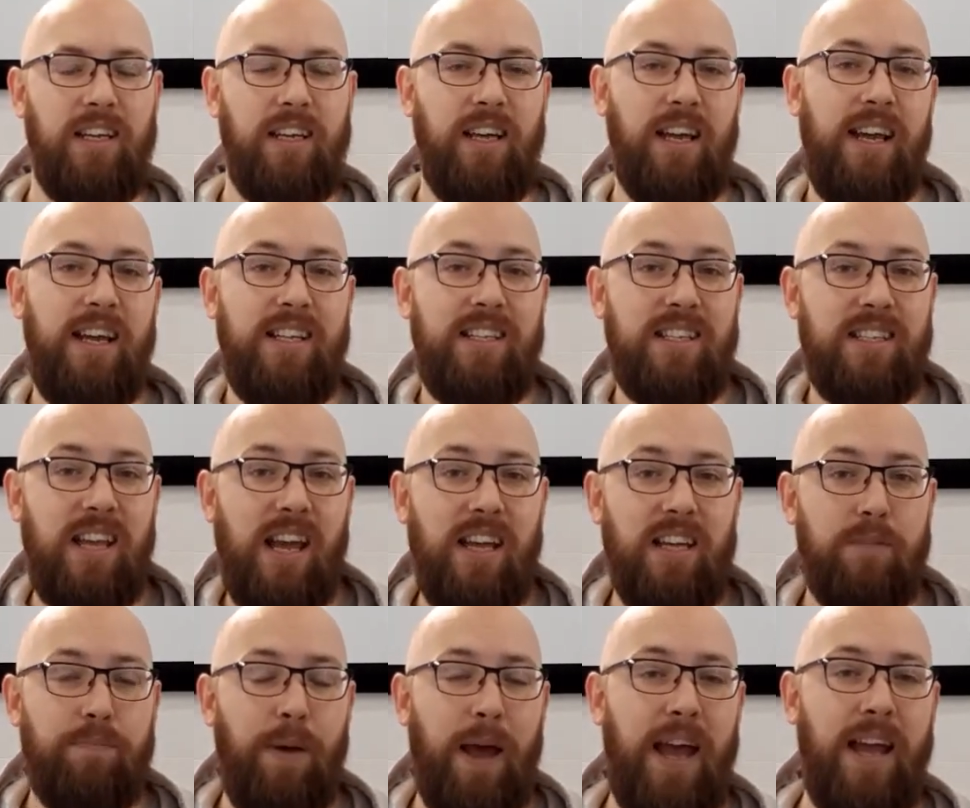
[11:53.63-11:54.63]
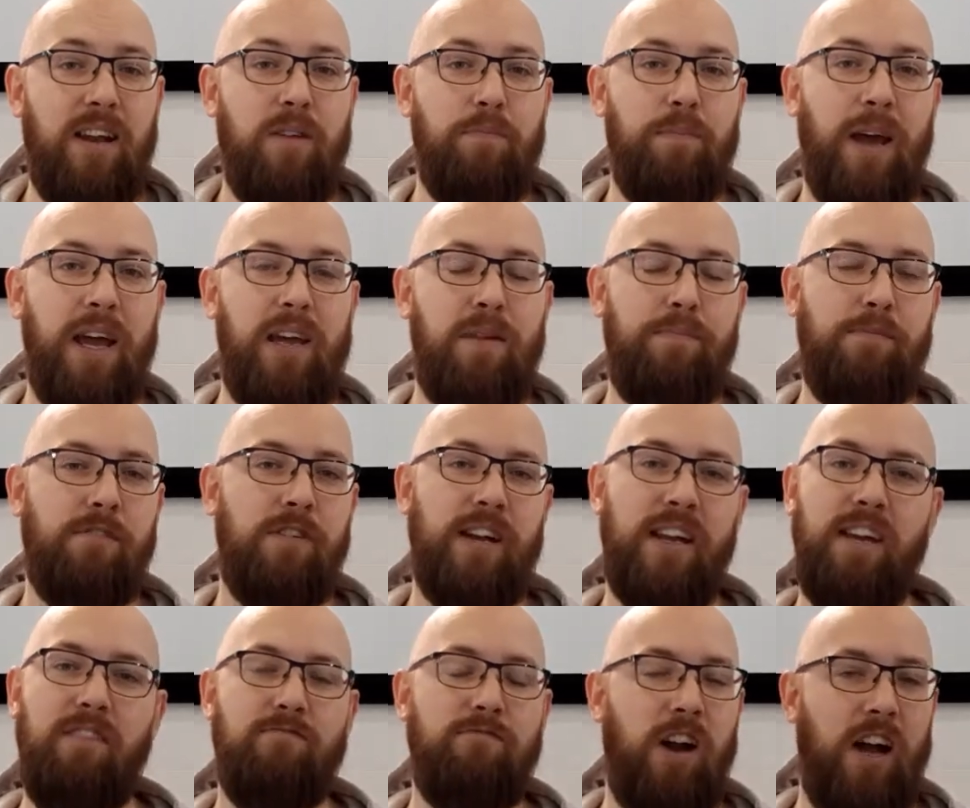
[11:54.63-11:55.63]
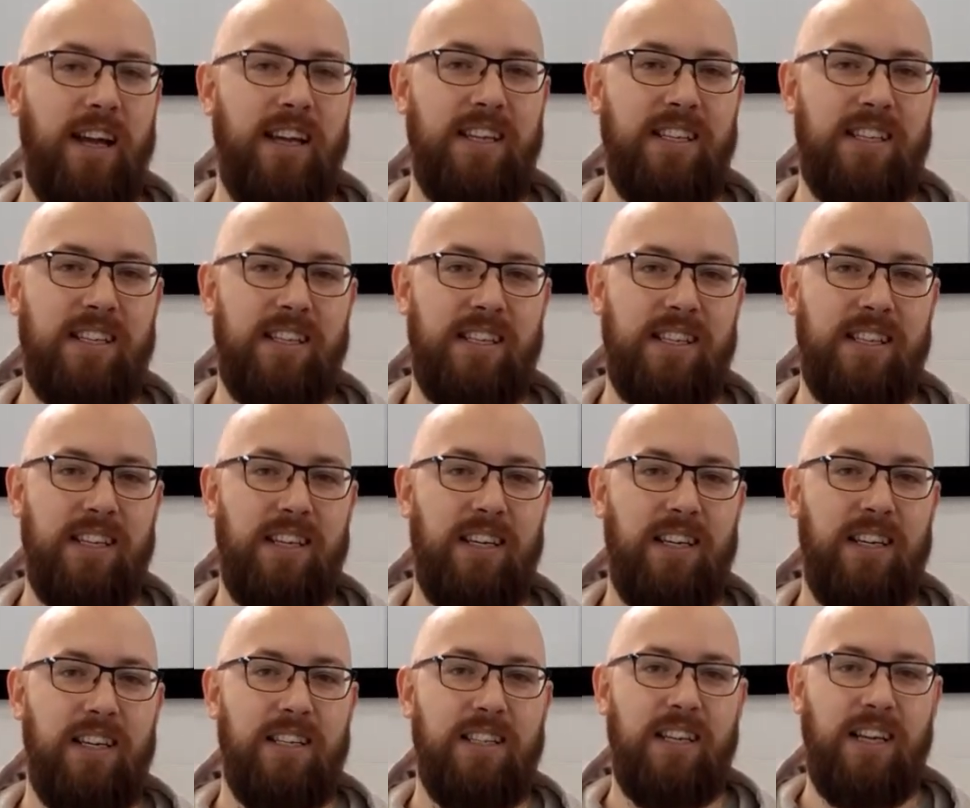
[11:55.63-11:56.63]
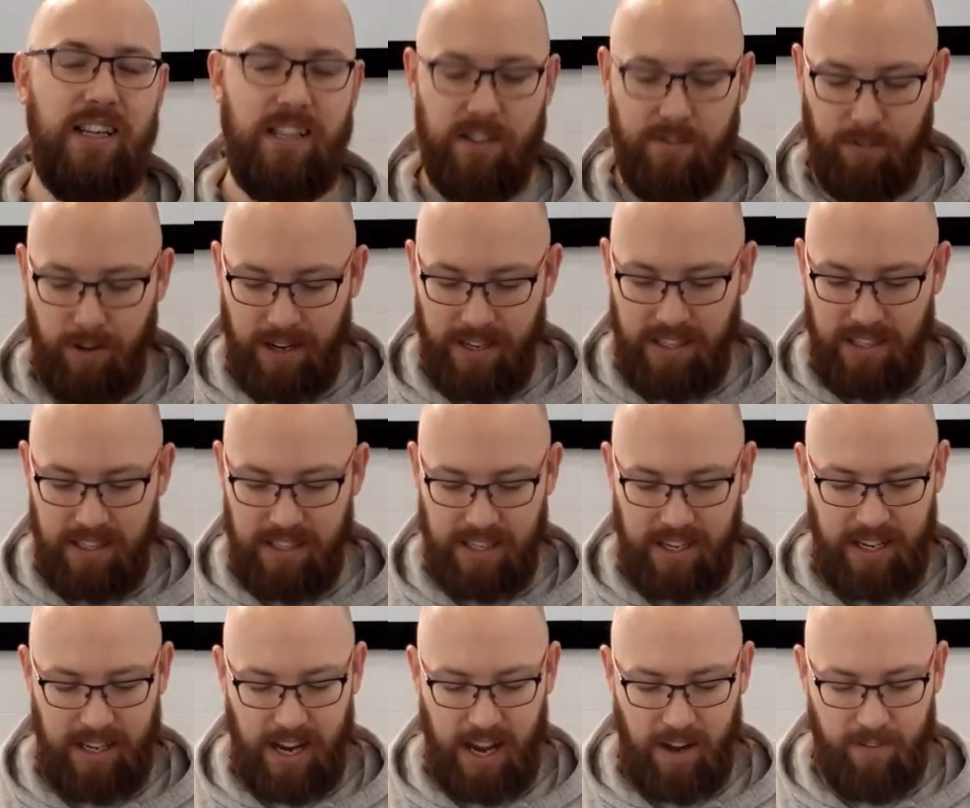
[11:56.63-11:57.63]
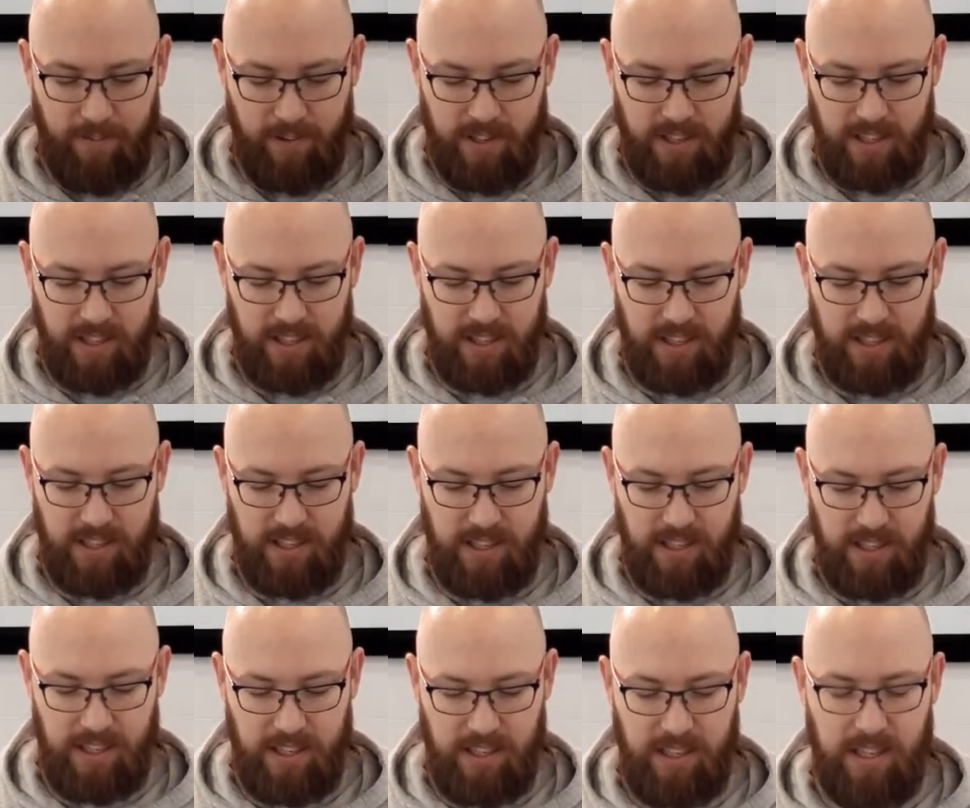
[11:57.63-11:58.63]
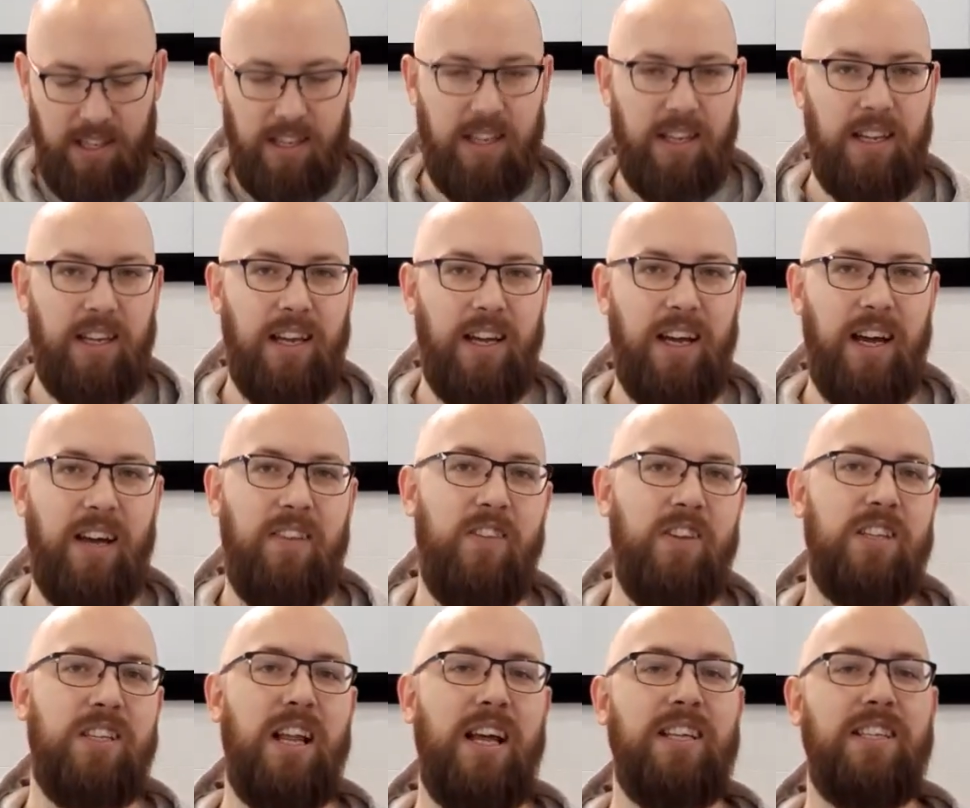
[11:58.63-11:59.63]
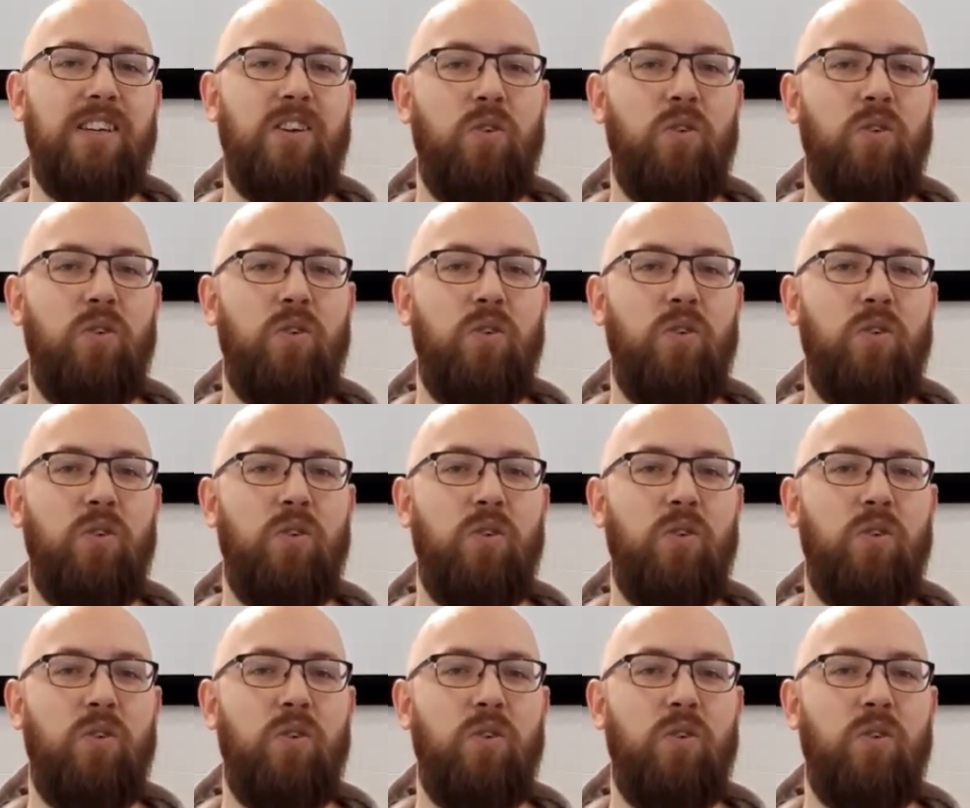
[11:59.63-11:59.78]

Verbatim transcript: He takes pen and paper and he writes to his friends in Ephesus and this letter